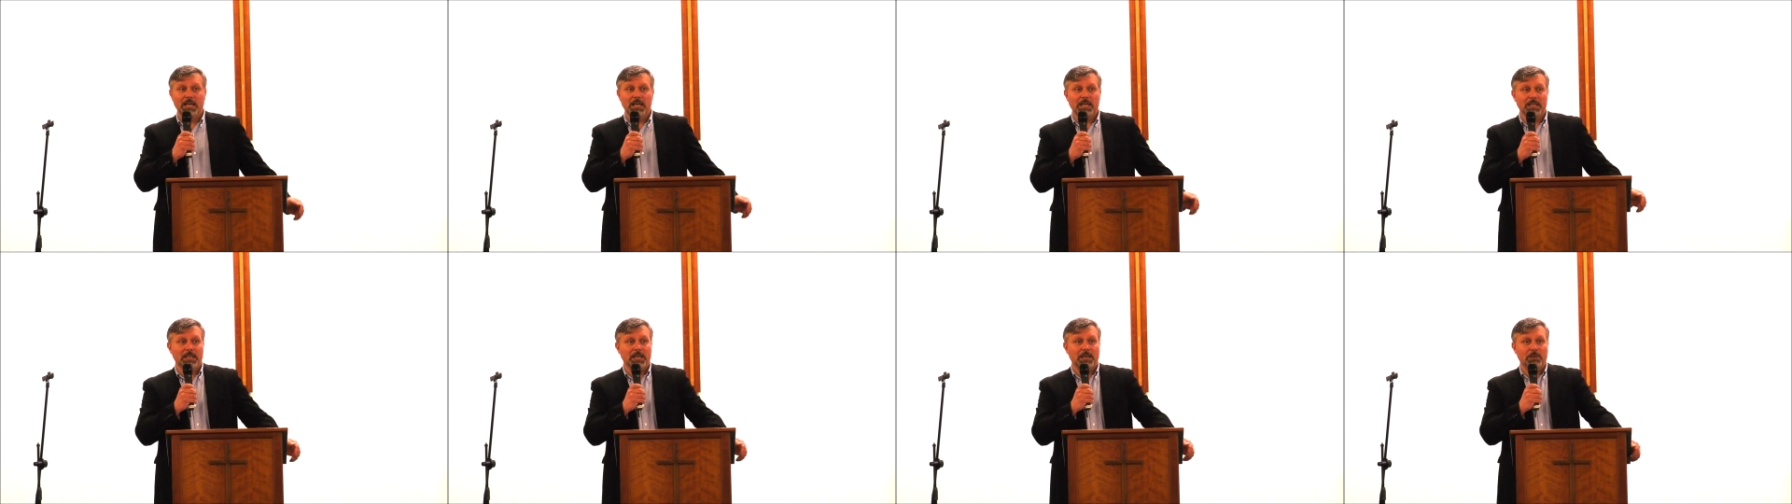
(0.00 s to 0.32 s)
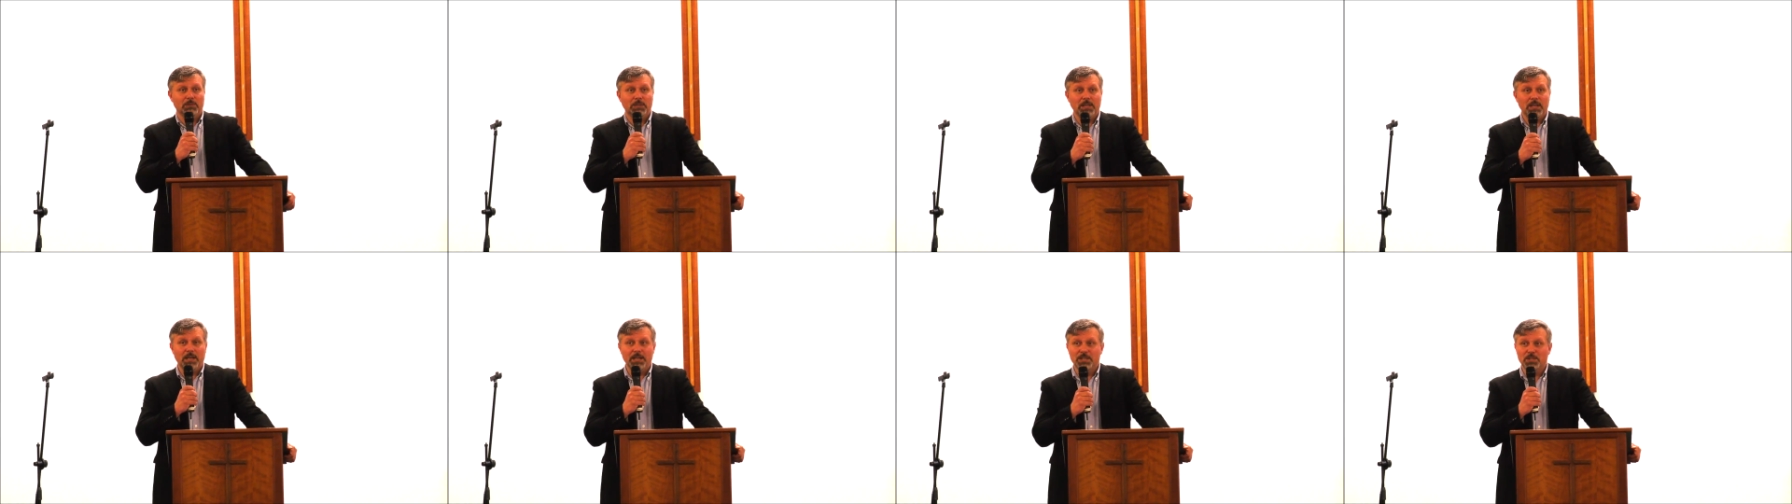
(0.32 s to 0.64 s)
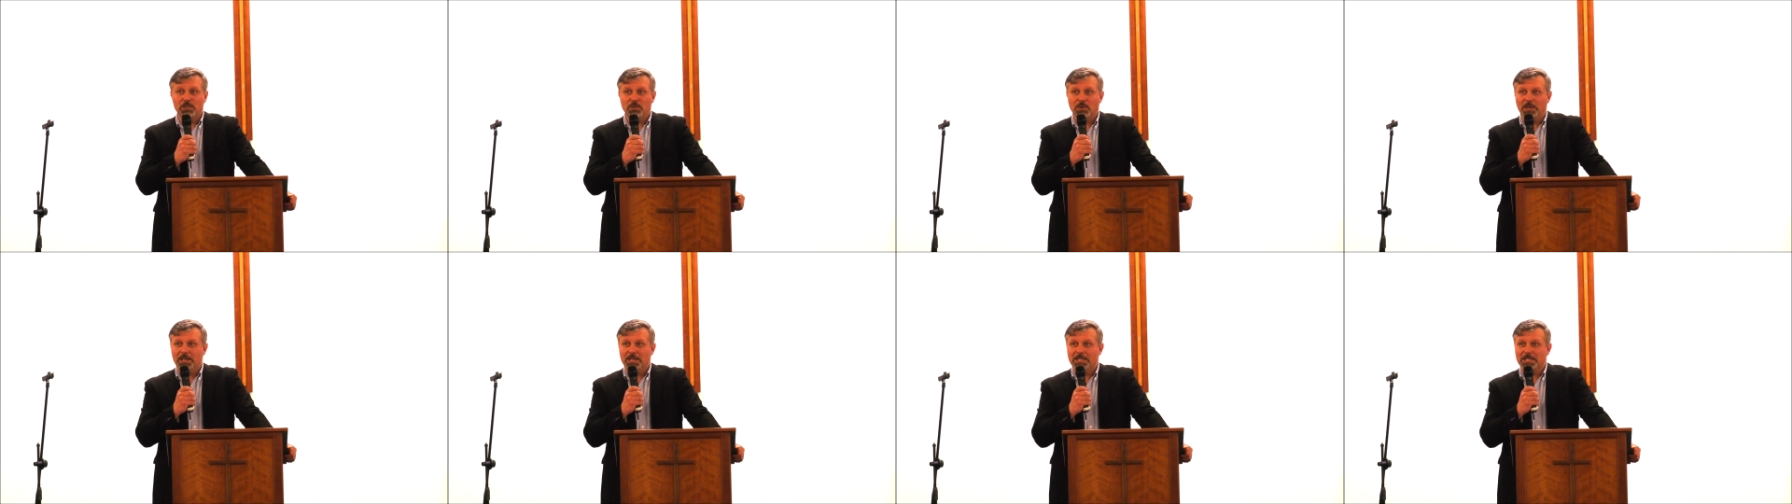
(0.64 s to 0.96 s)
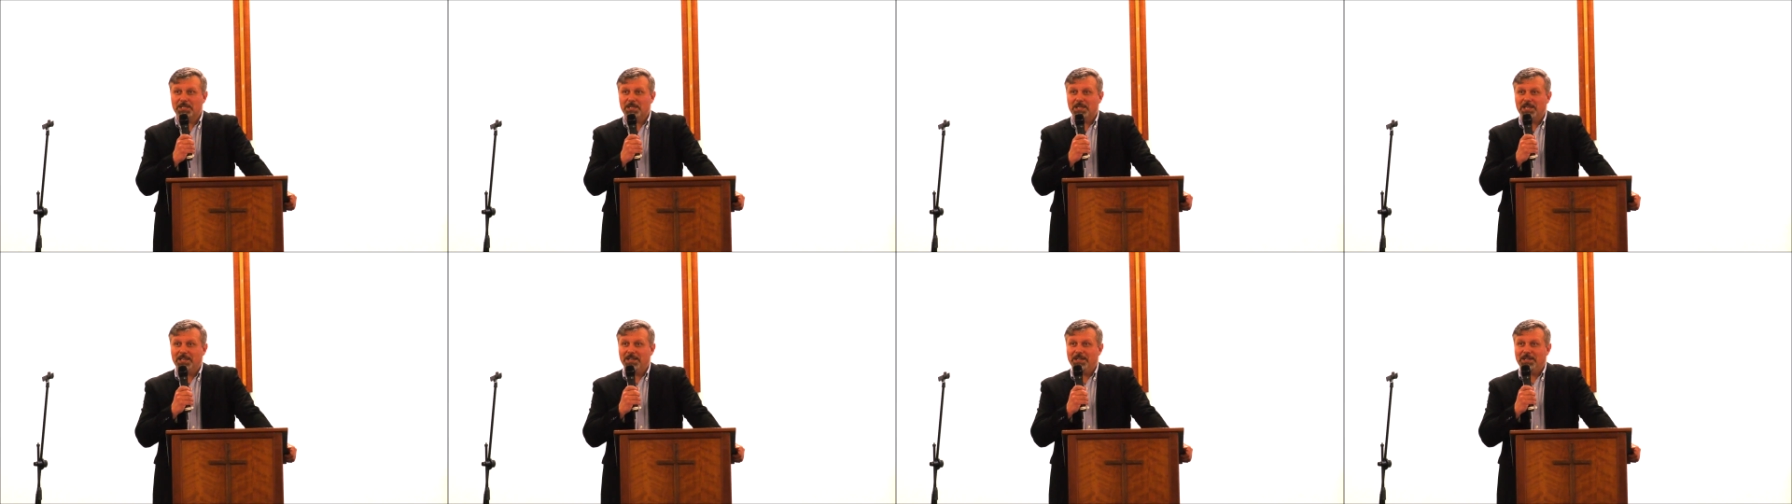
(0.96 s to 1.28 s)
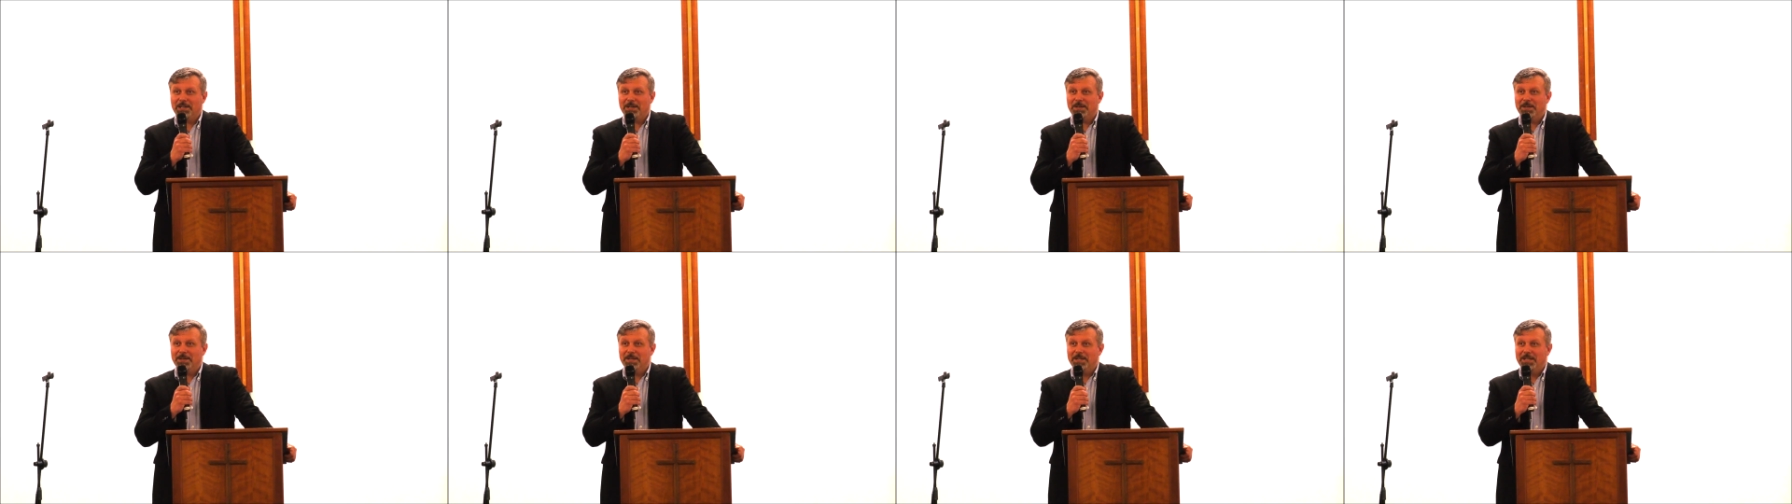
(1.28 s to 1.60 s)
and I would like to ask
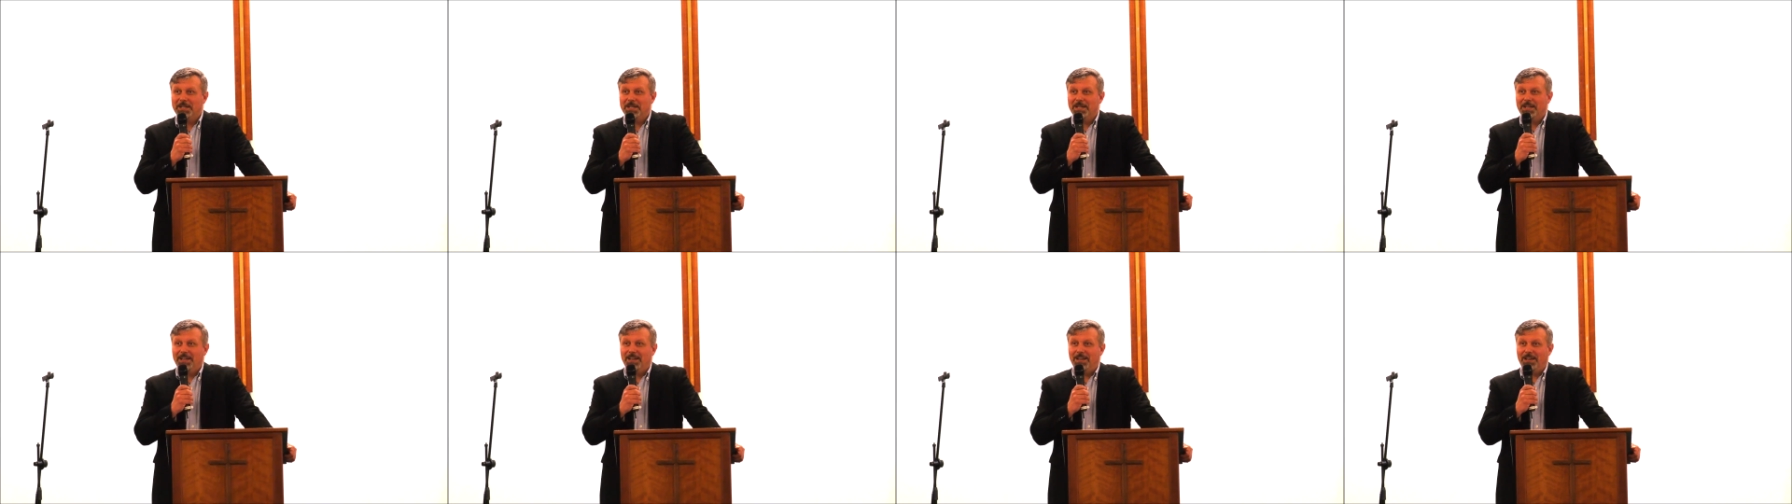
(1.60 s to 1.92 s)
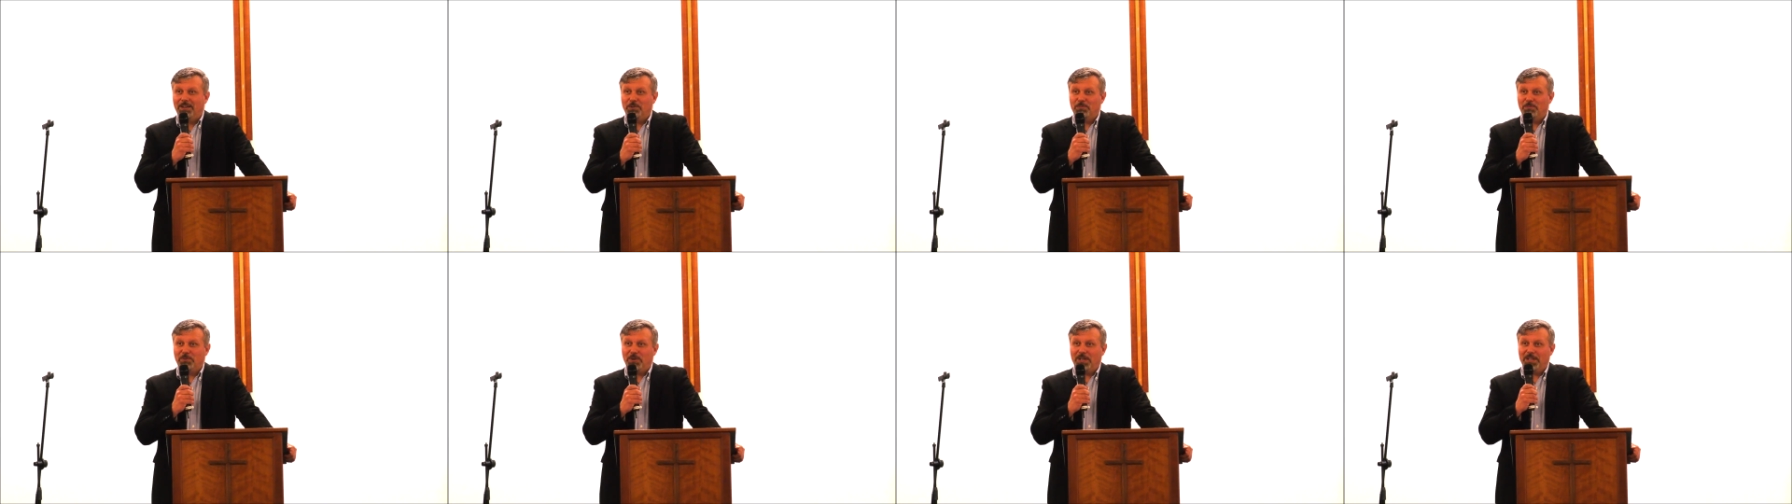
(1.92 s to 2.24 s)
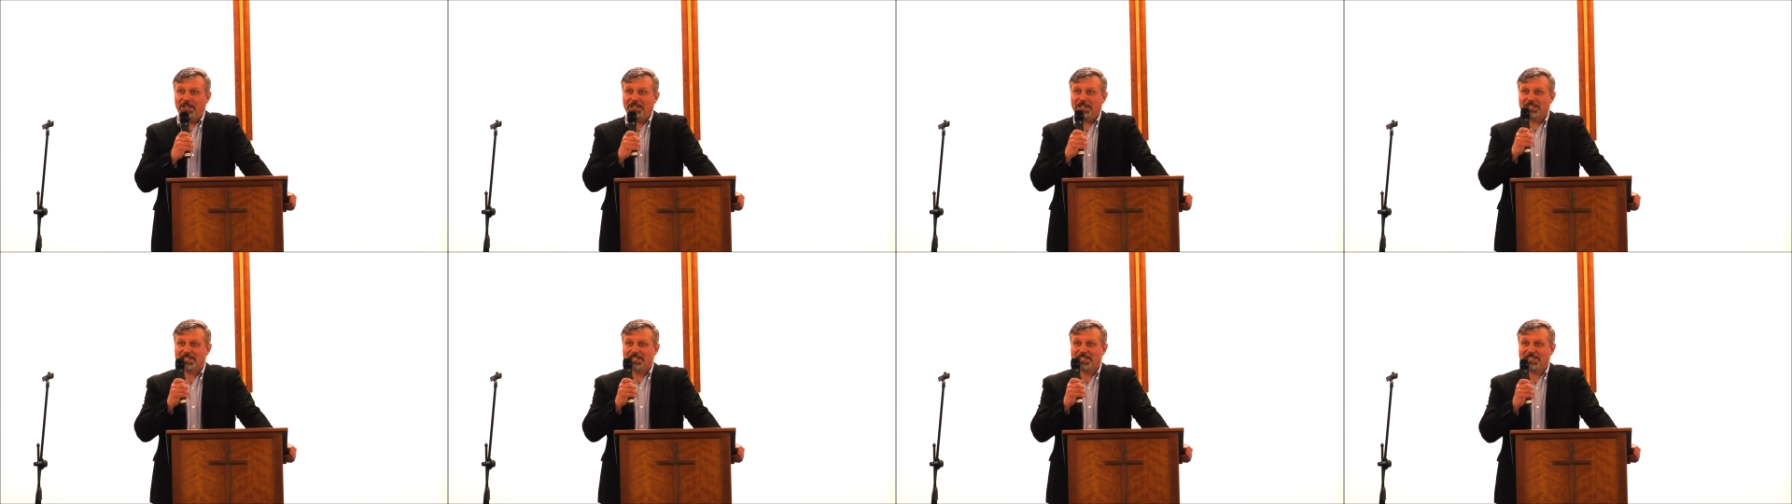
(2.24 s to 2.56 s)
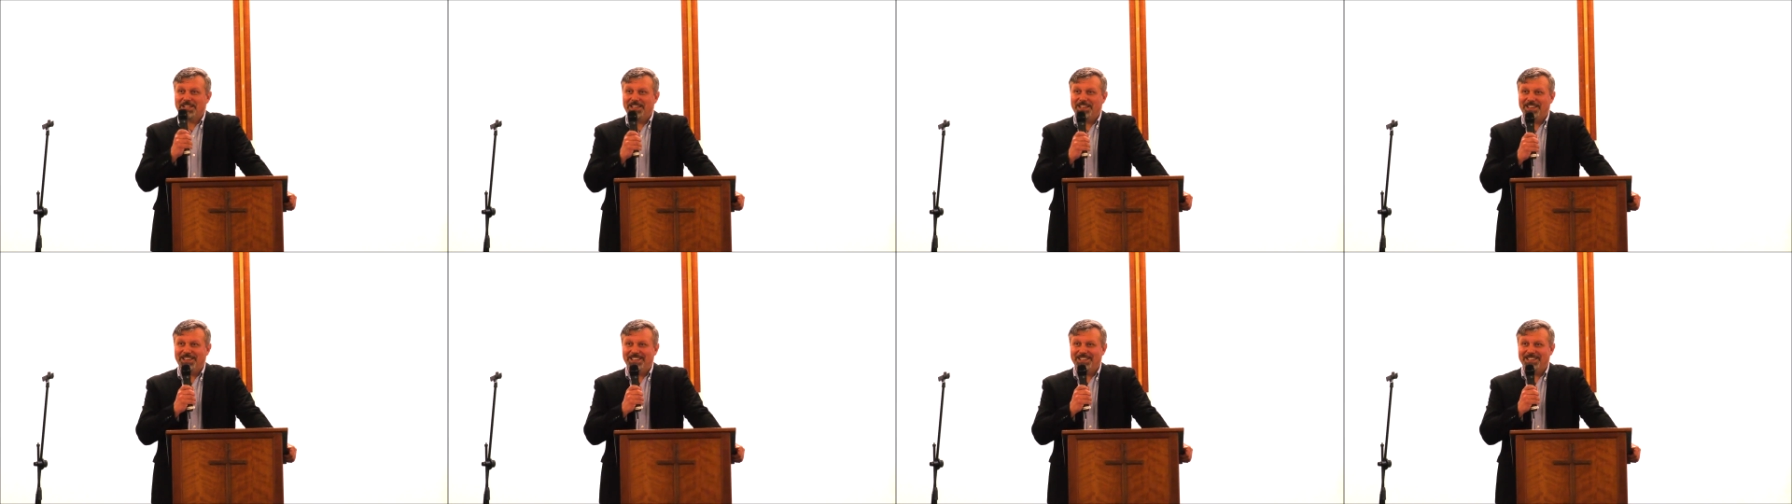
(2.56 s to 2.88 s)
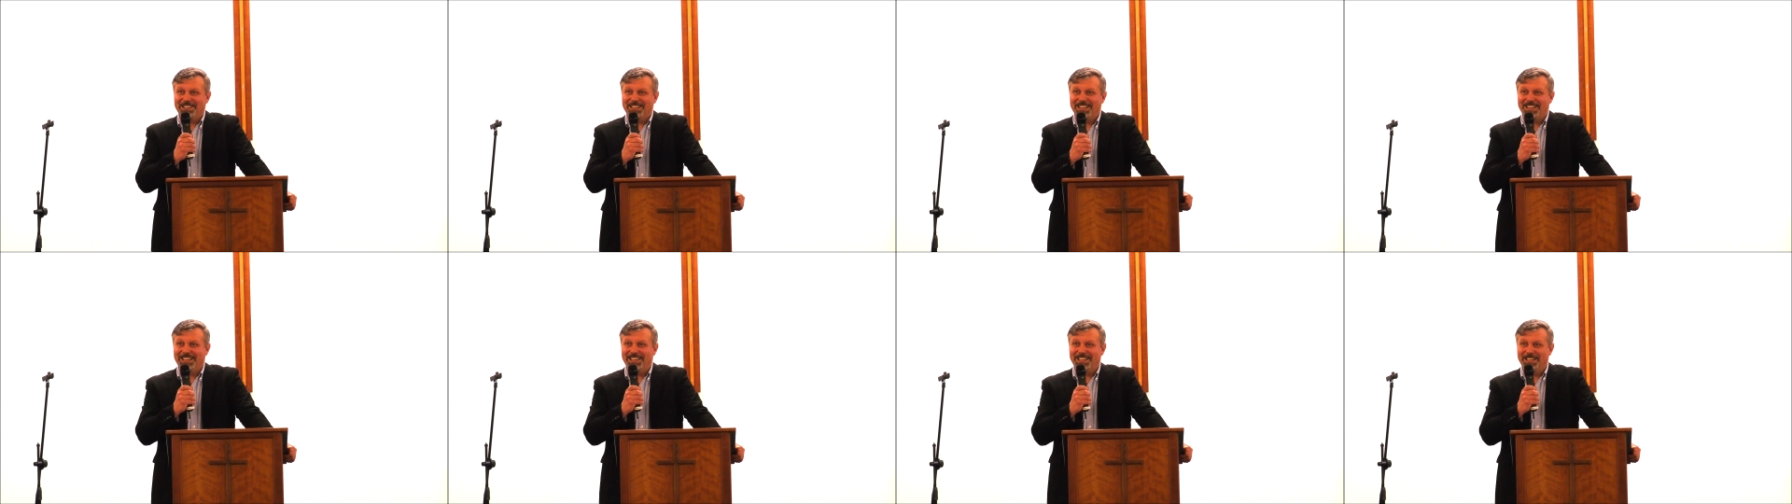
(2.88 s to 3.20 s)
uh, our brothers
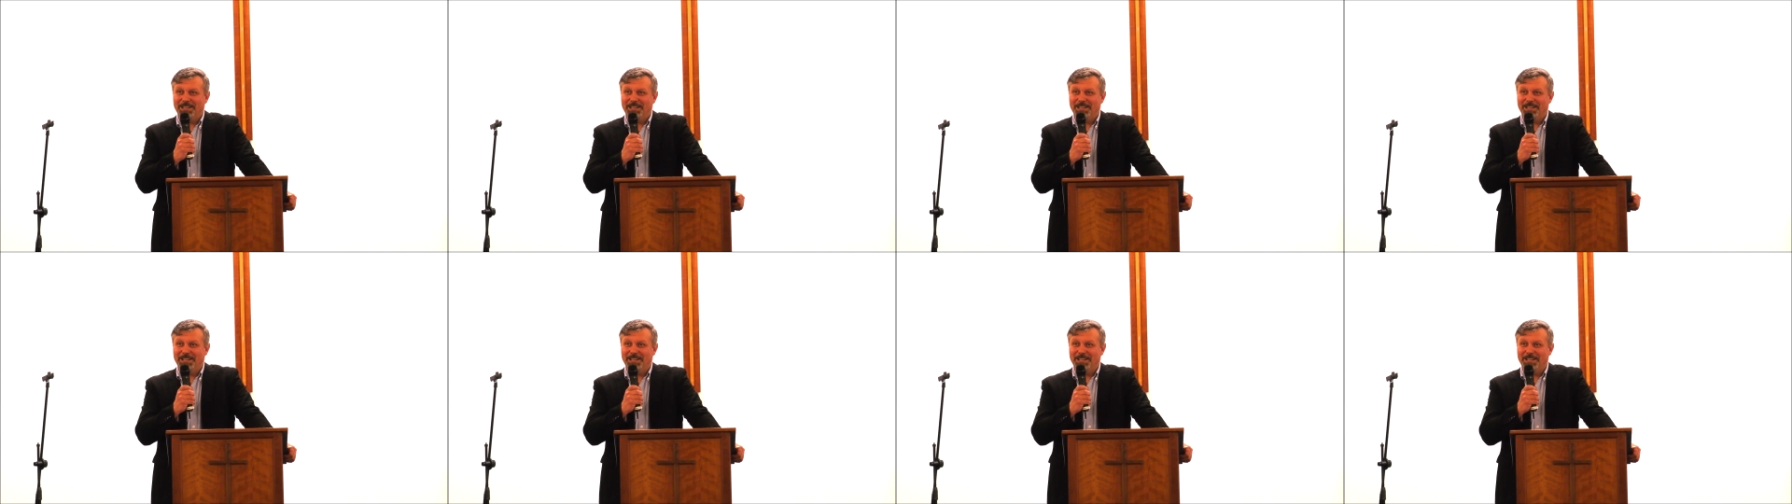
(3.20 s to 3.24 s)
in